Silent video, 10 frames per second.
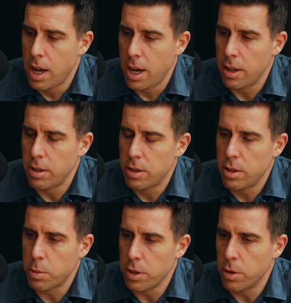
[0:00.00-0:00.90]
And
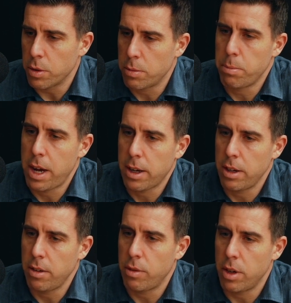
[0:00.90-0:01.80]
just when you look back at
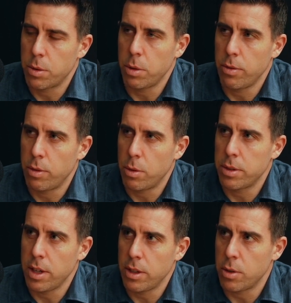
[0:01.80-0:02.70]
FY24, is
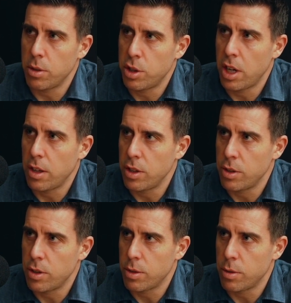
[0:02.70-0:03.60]
there any sort of
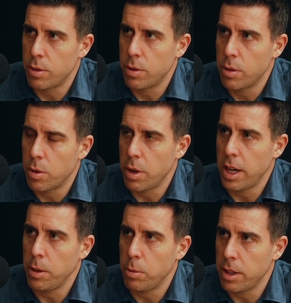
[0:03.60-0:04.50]
challenges or
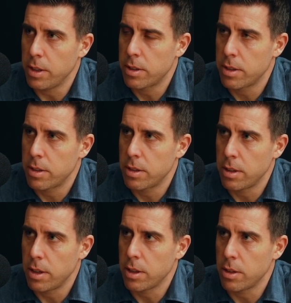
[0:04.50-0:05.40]
headwinds
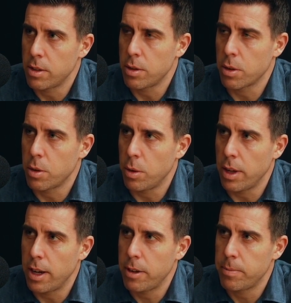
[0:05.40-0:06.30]
that you can sort of call out?